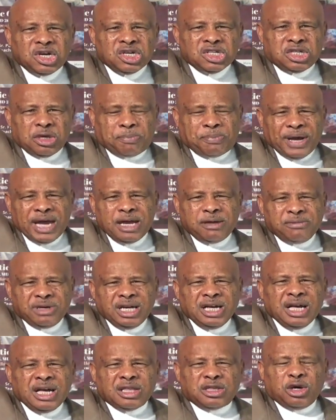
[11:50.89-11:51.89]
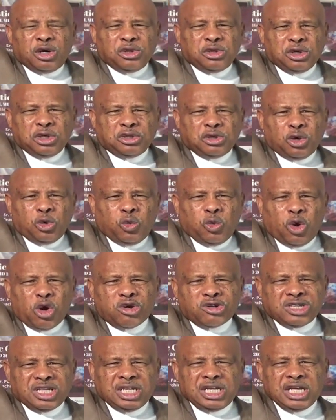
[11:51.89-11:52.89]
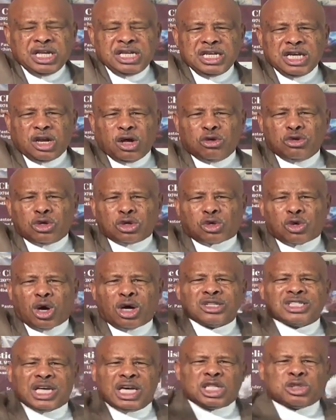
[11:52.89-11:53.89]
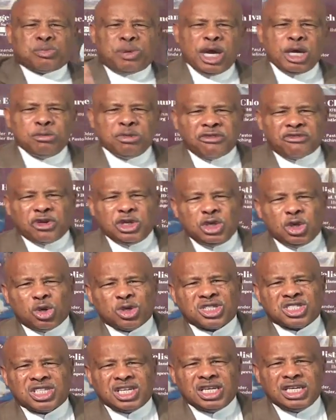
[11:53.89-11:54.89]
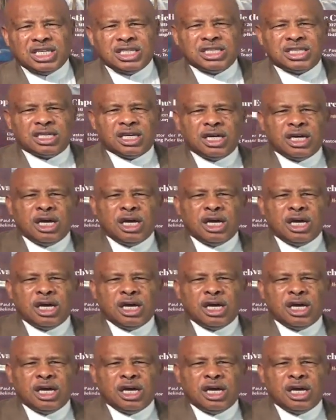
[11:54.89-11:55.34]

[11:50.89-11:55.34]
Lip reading: the payment, the work that he did on the cross as payment for your sins.